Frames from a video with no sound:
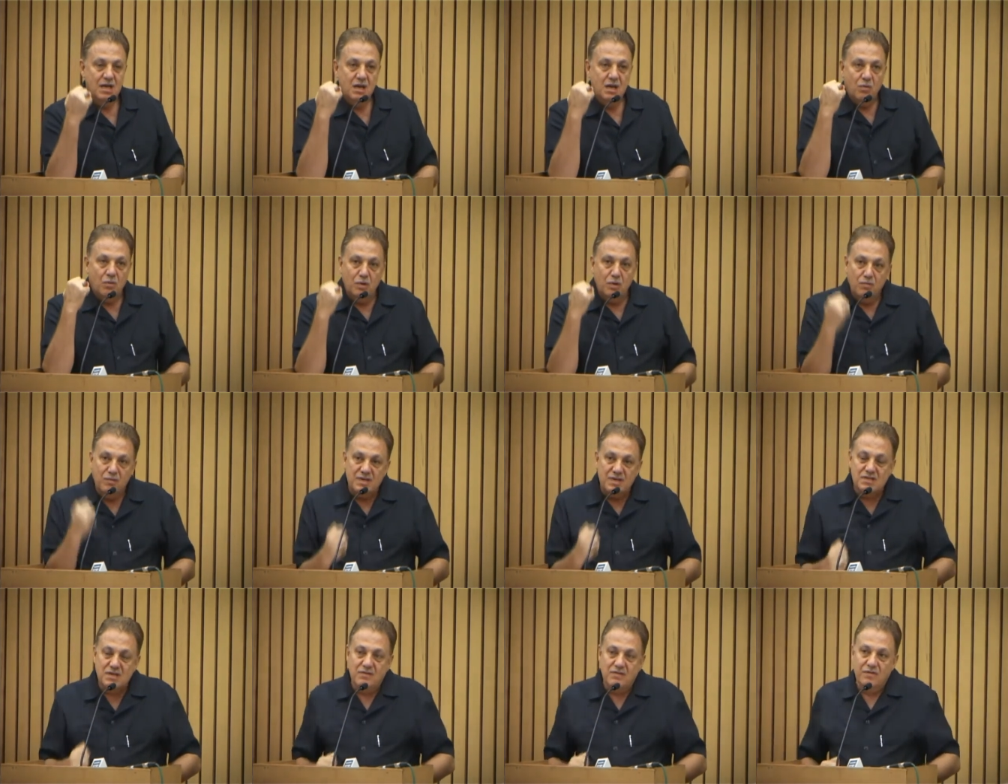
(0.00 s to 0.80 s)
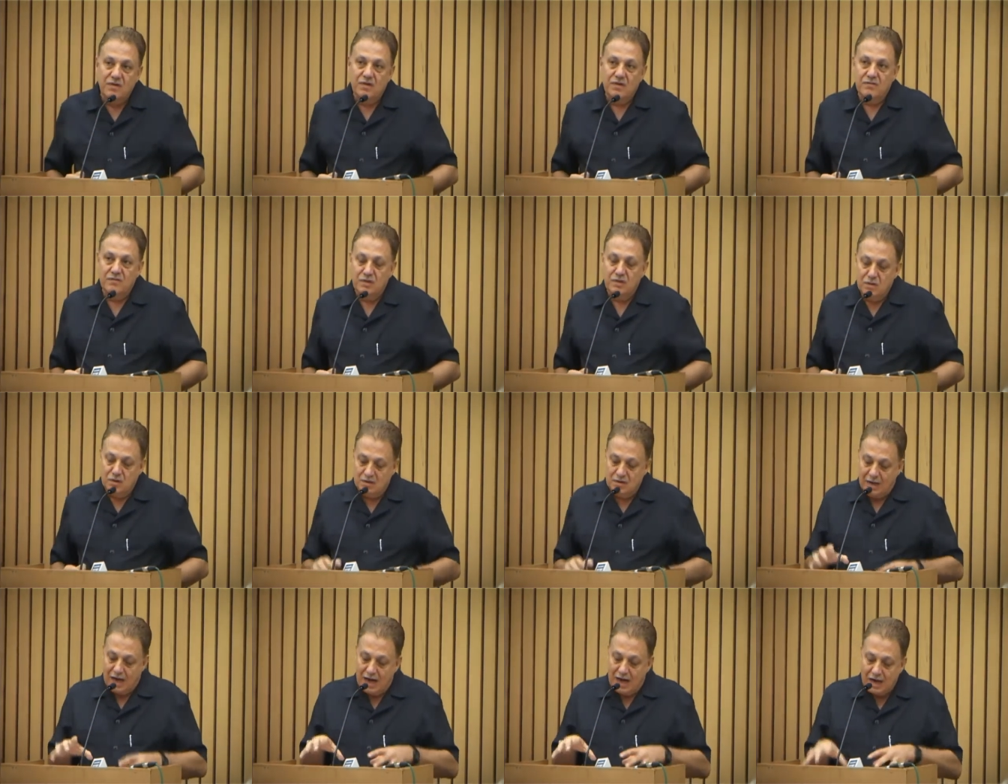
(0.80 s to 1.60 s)
When Mr.
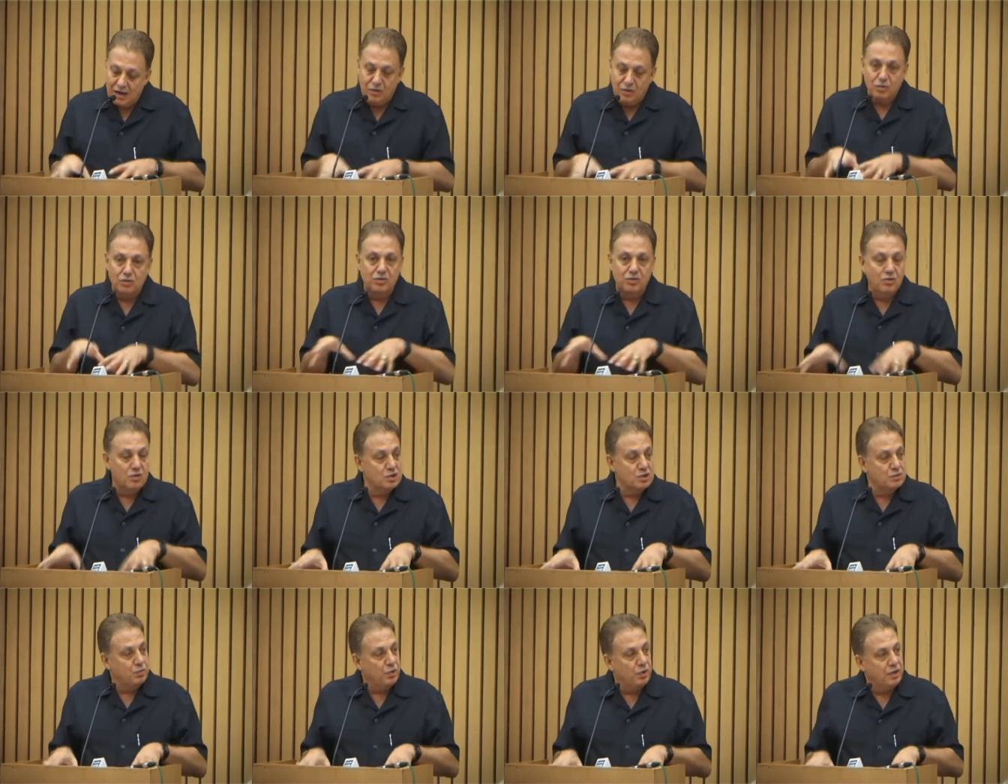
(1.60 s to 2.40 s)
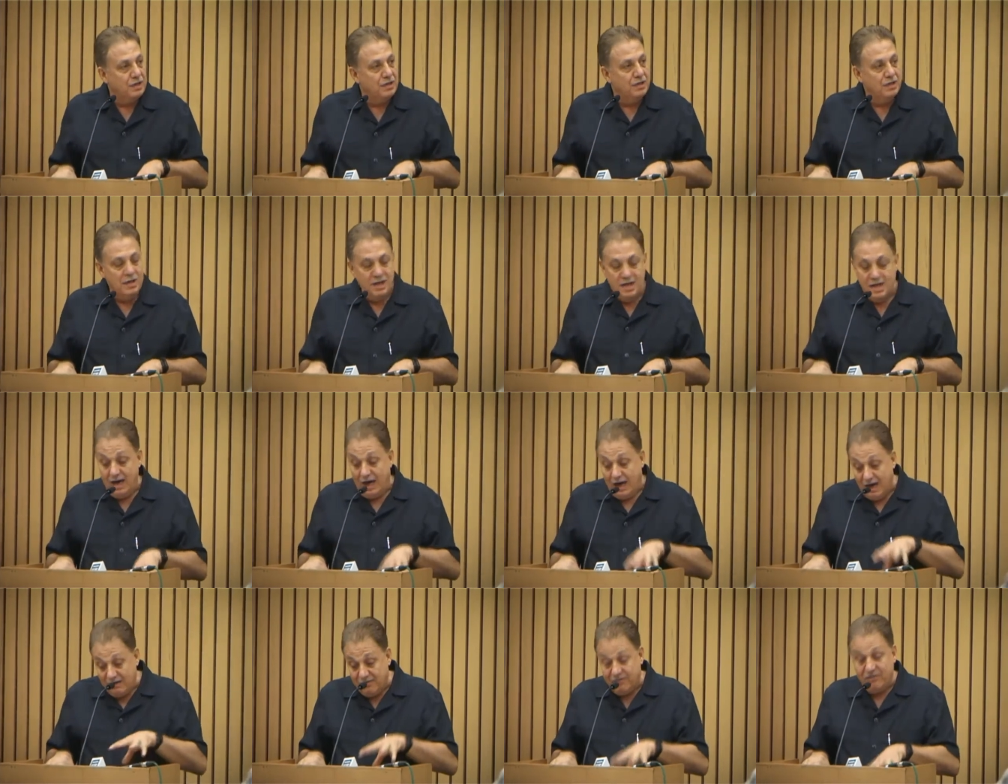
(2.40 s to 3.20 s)
Vinod argued those points,
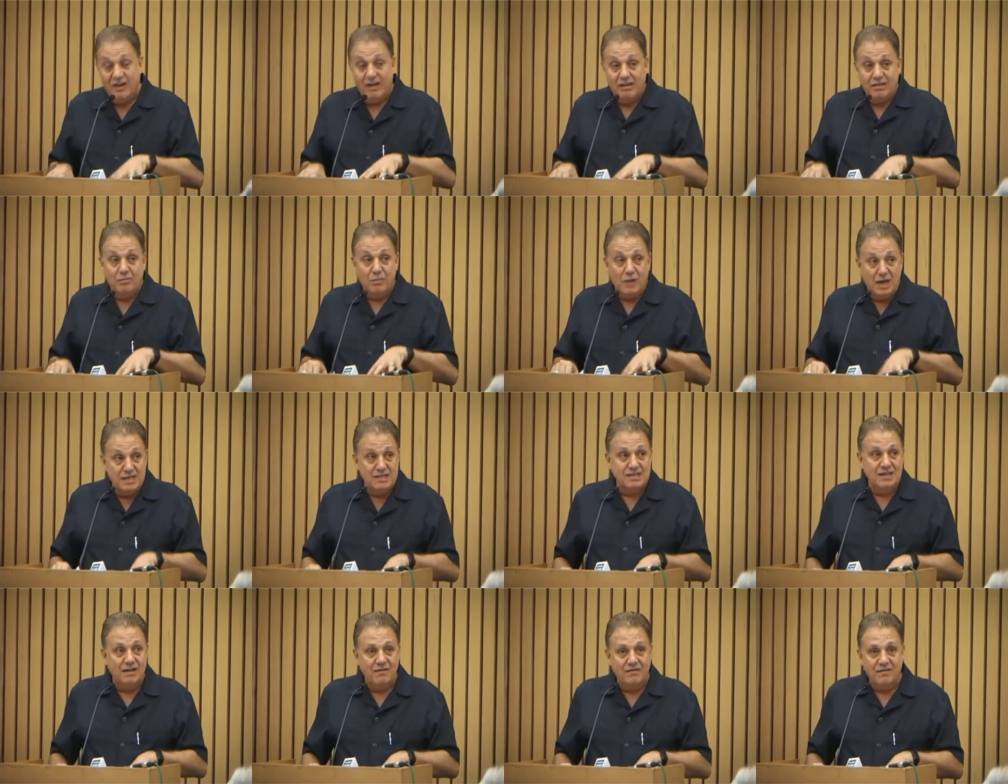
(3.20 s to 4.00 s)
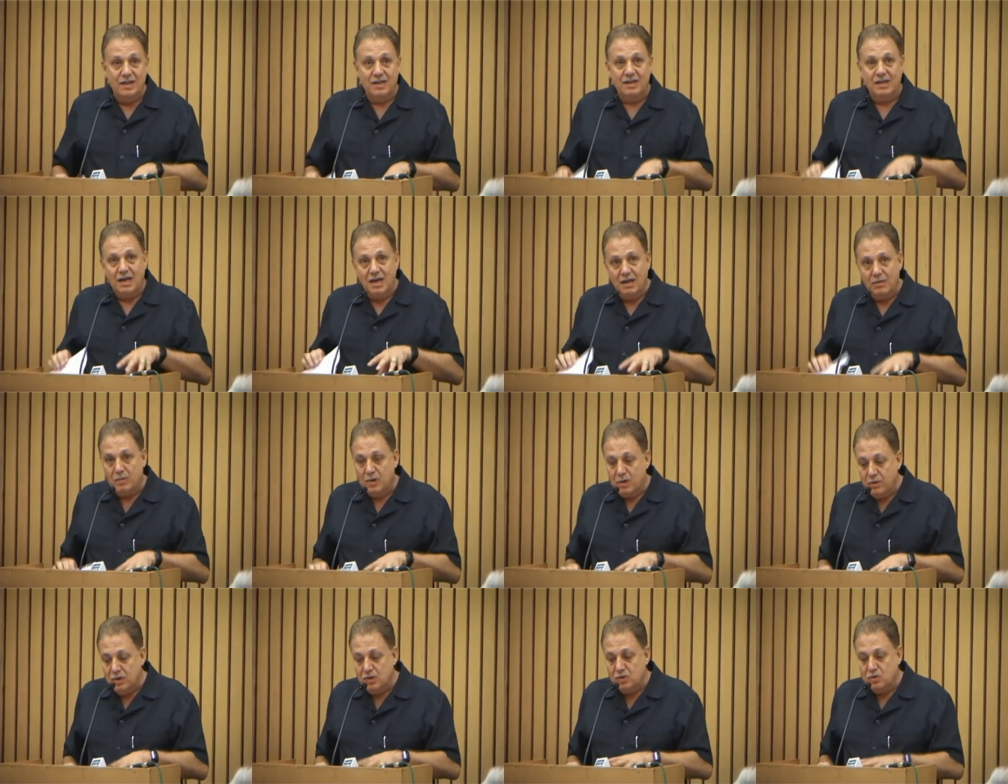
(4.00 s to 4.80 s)
I felt myself that I am
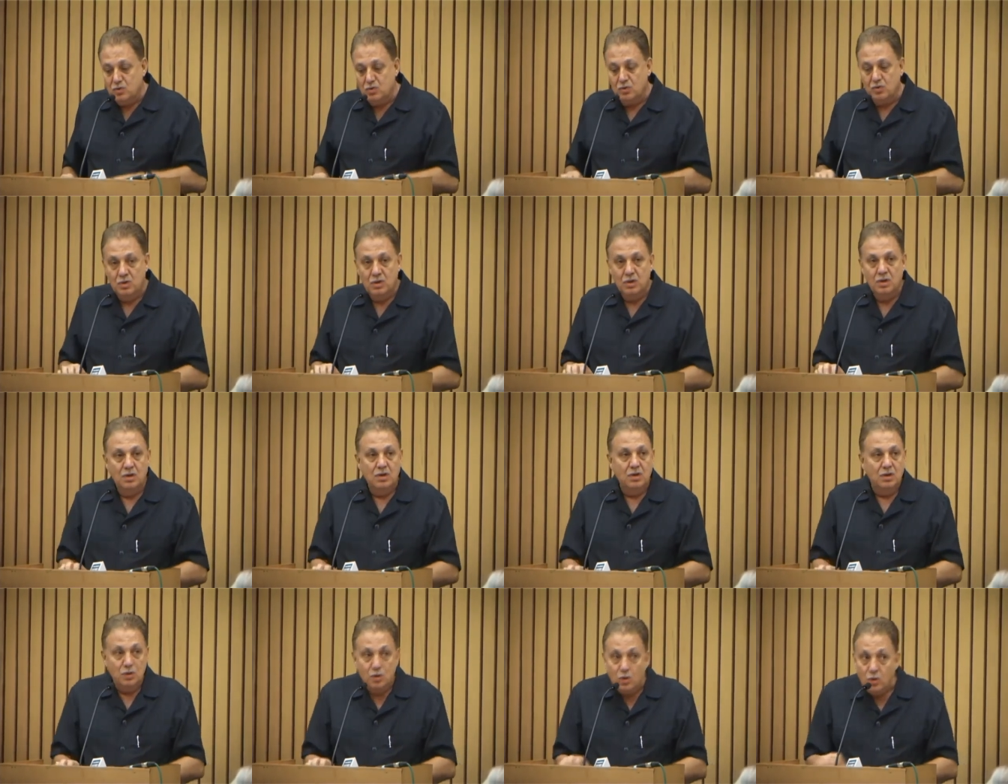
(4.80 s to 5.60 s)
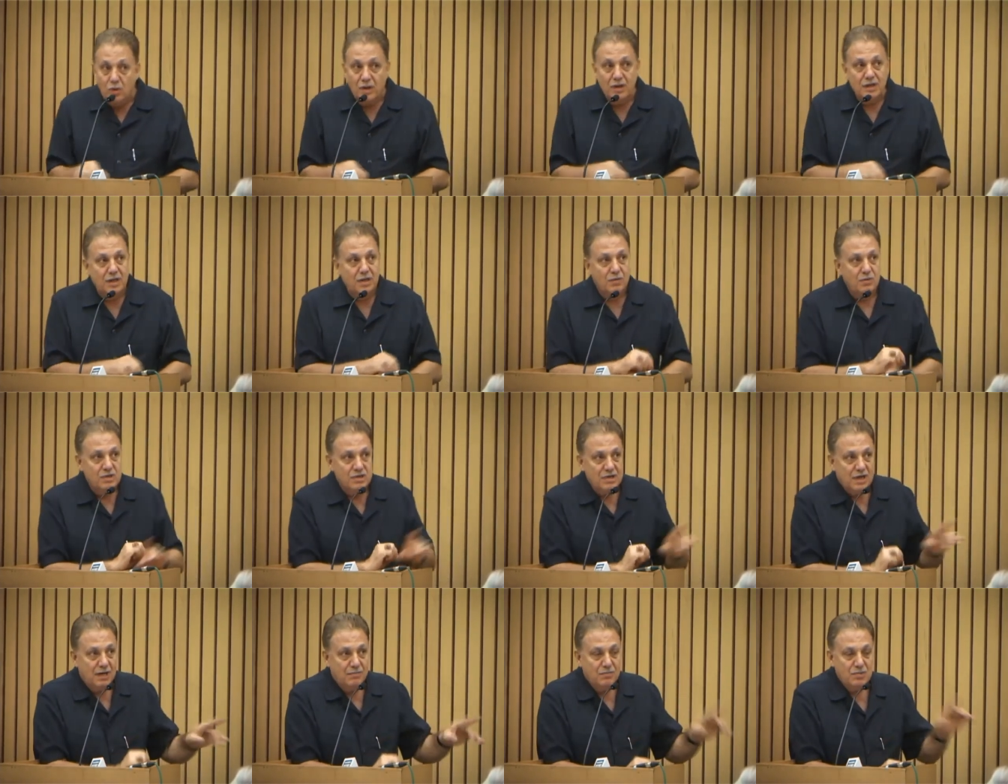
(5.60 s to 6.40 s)
going to do one thing which
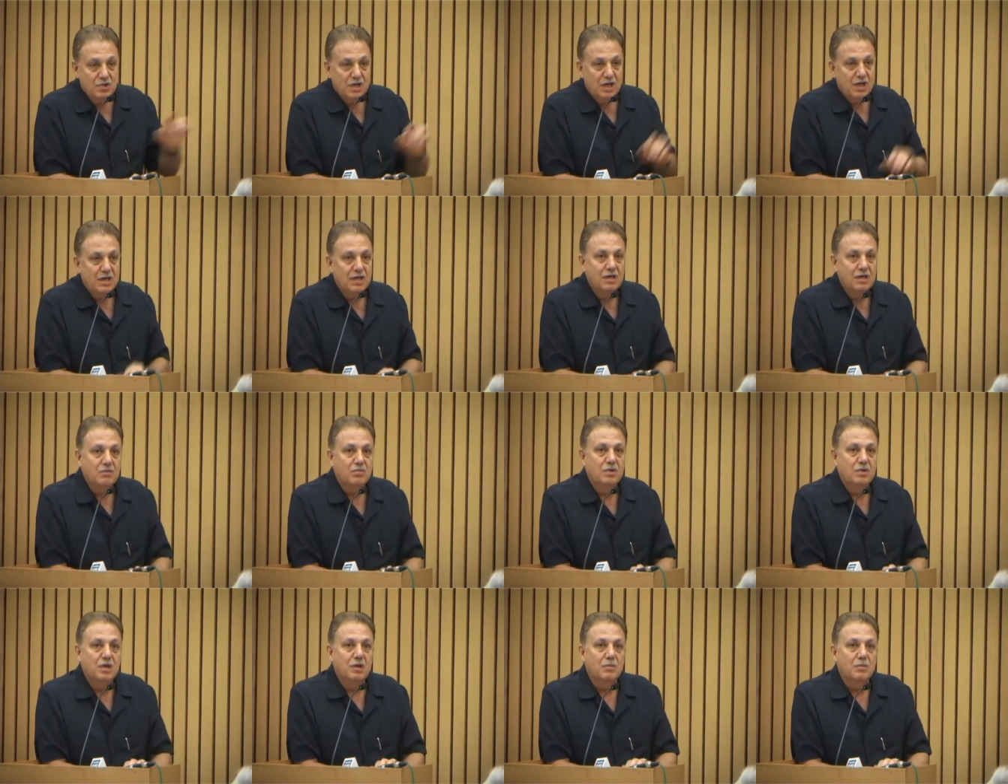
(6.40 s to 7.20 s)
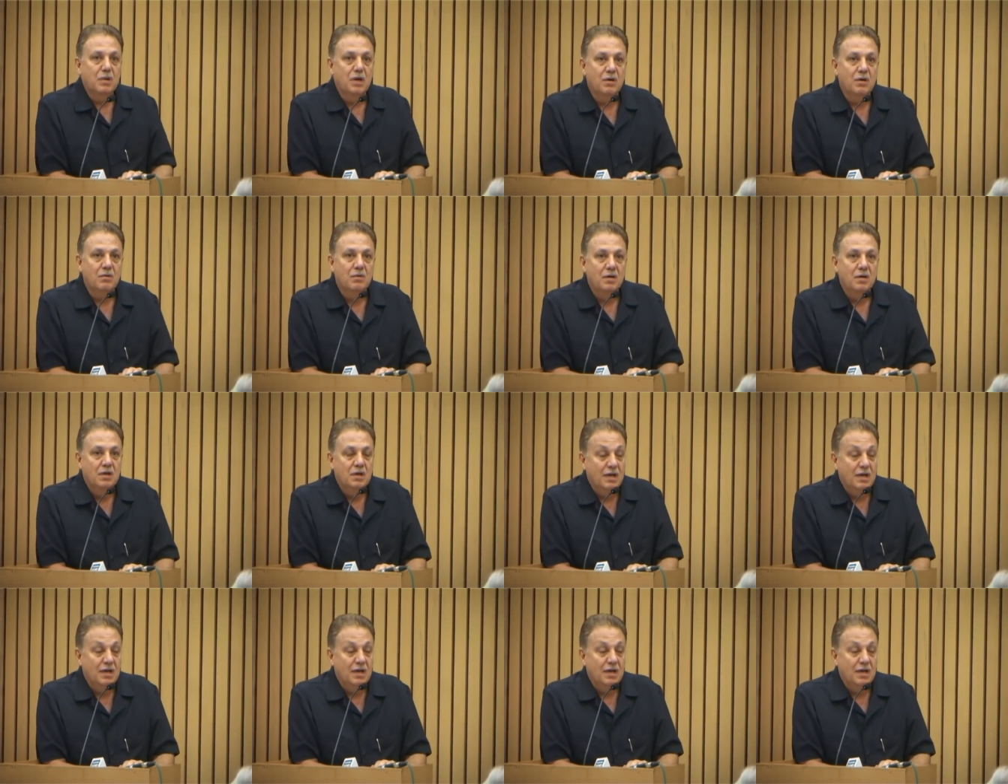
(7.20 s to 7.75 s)
I am sharing it with him now.